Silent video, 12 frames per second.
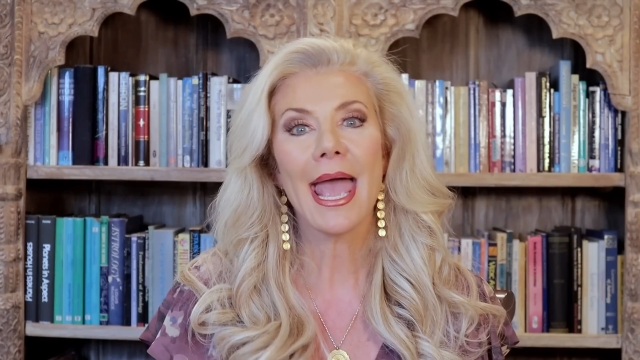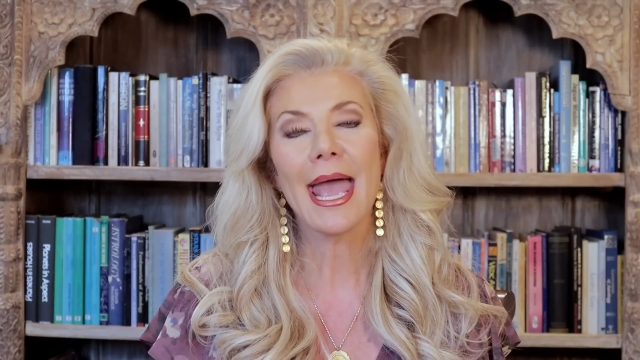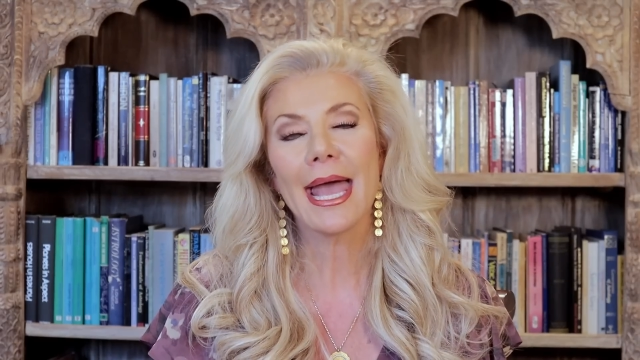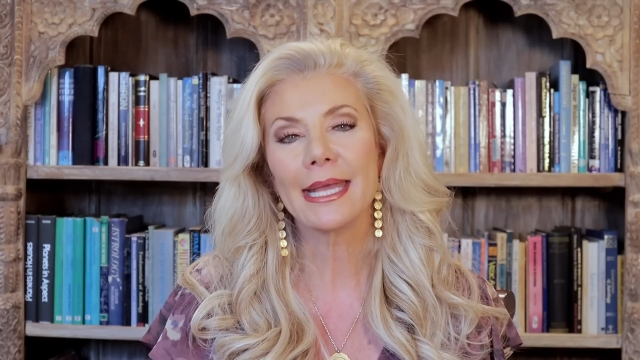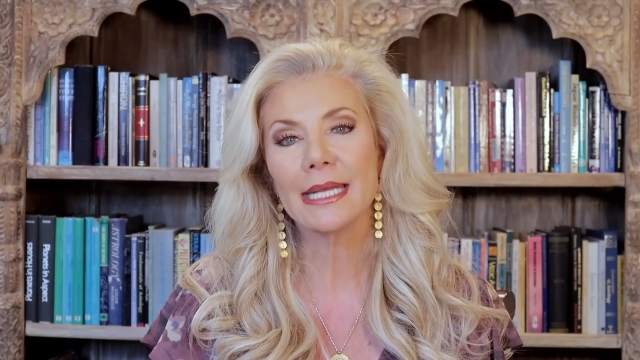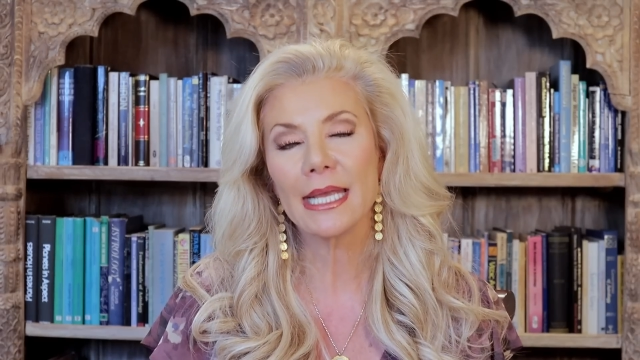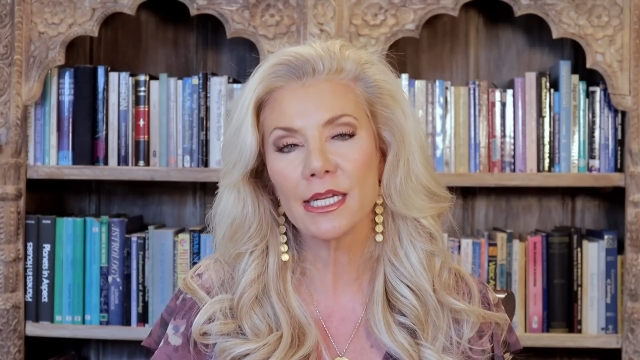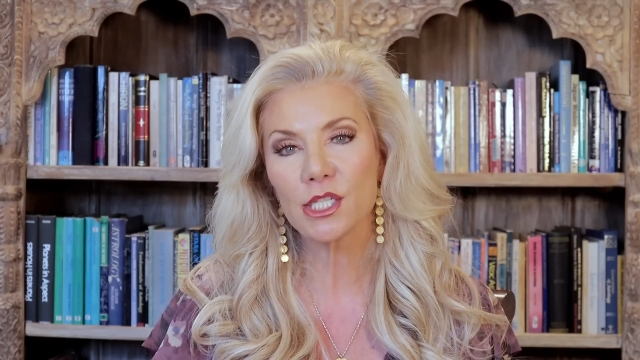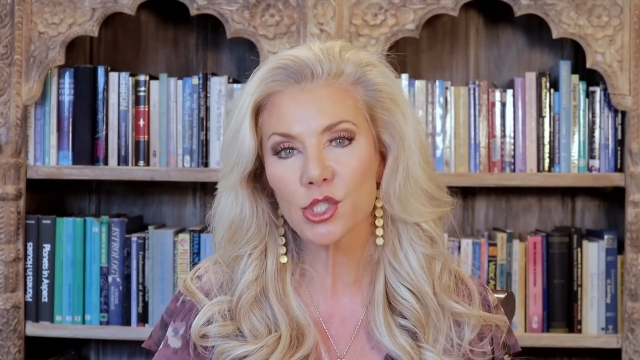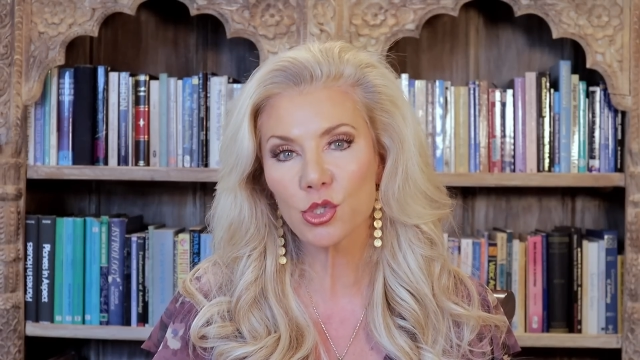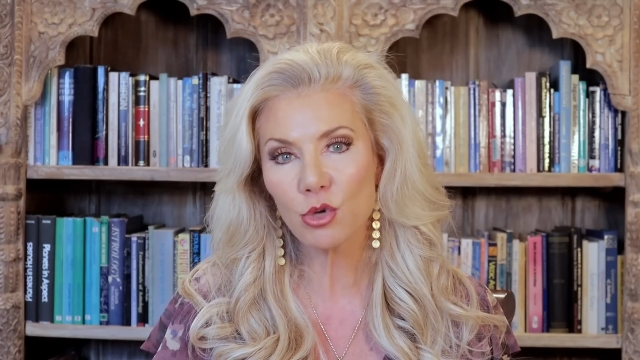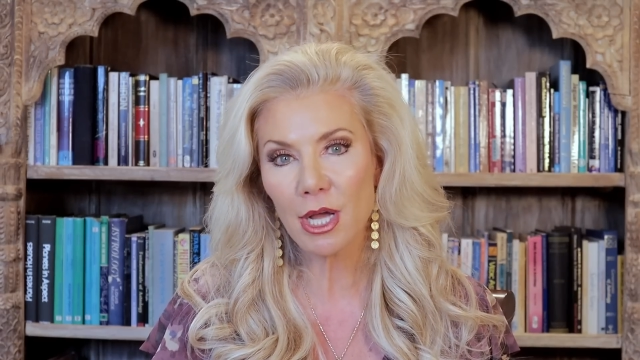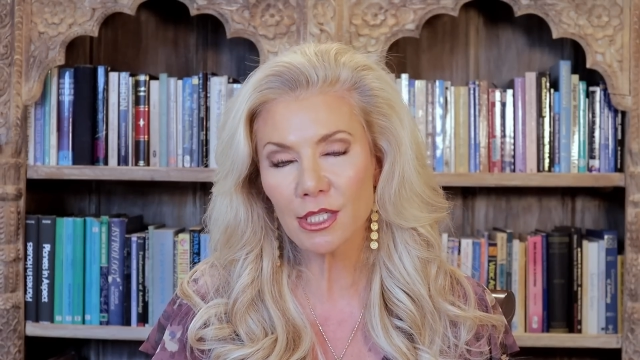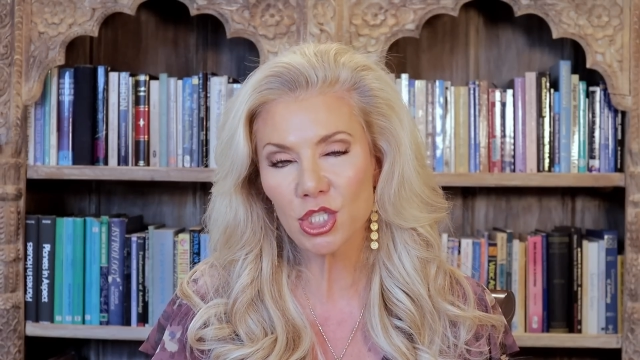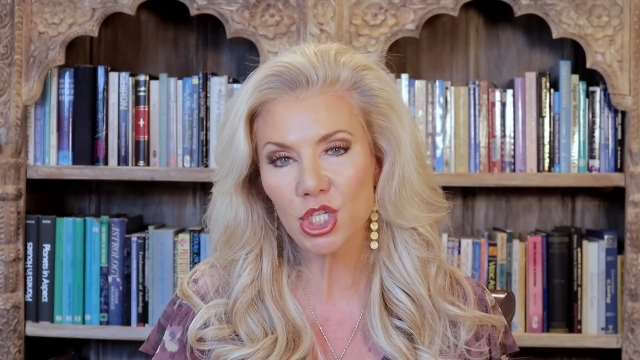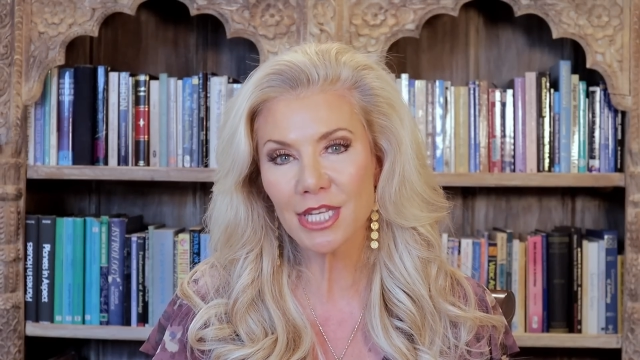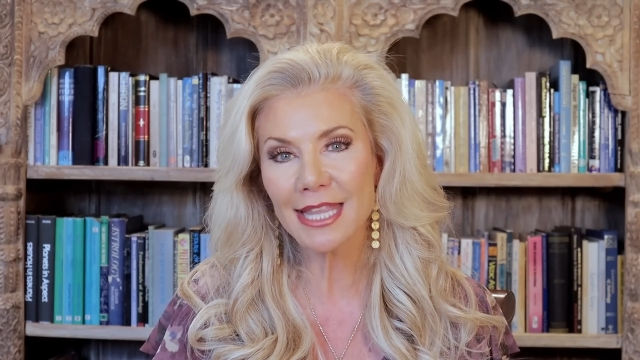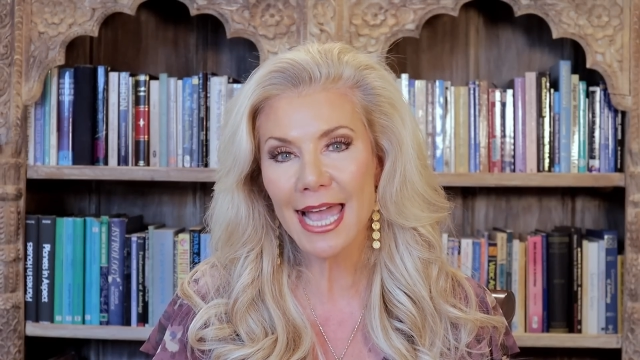And in
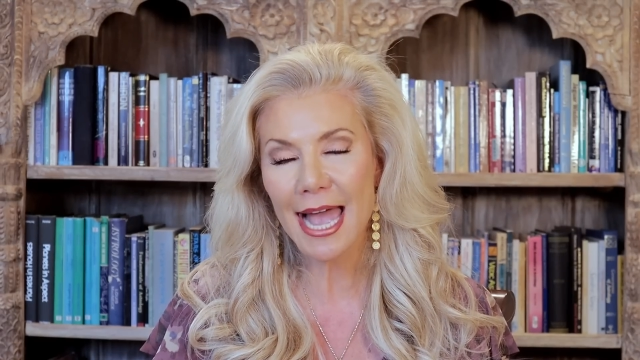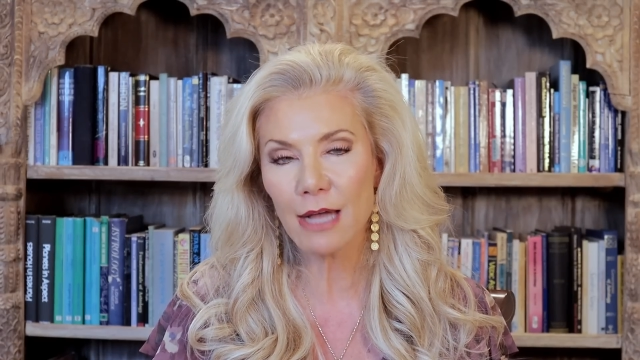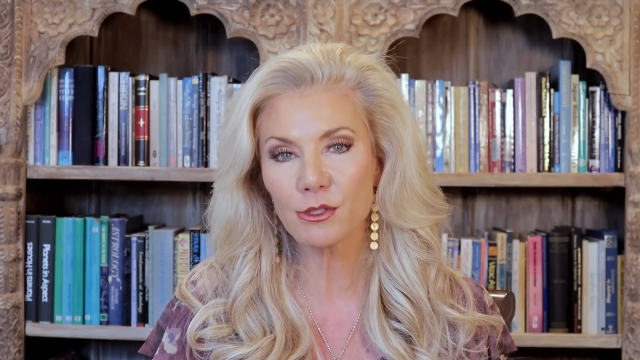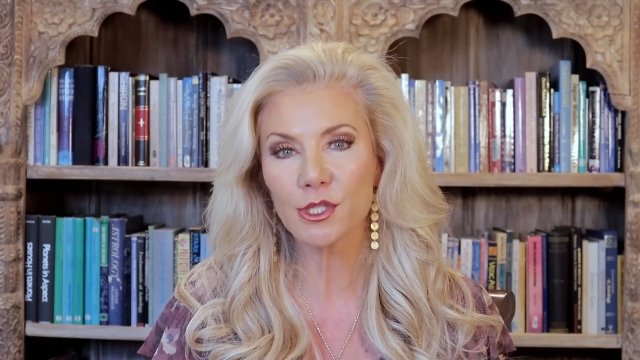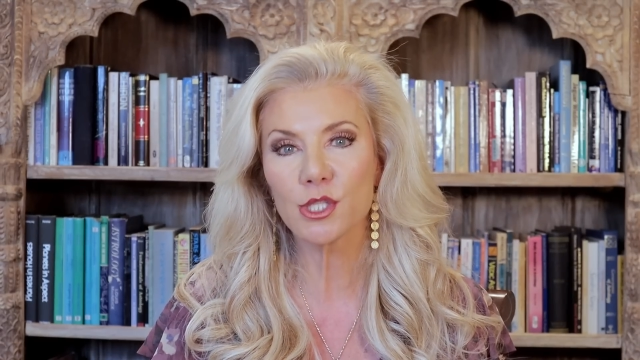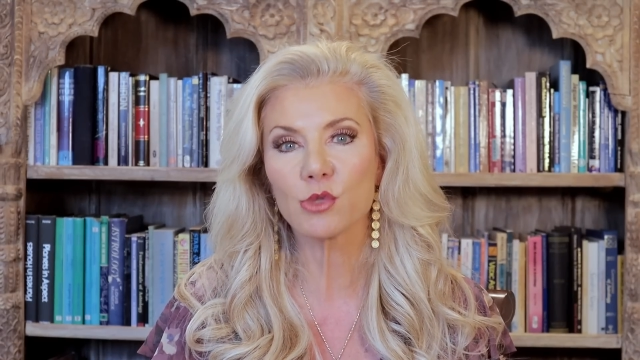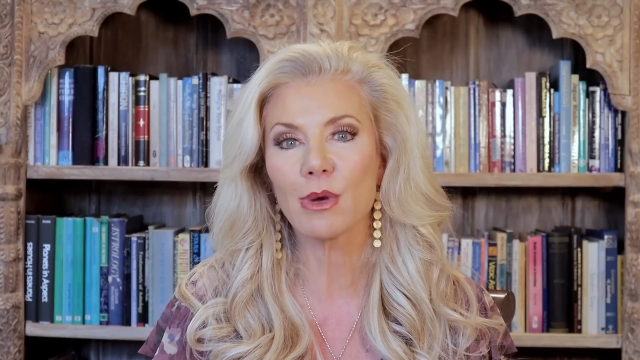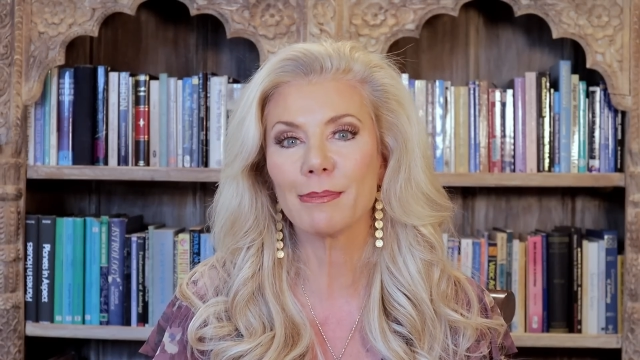astrology, the houses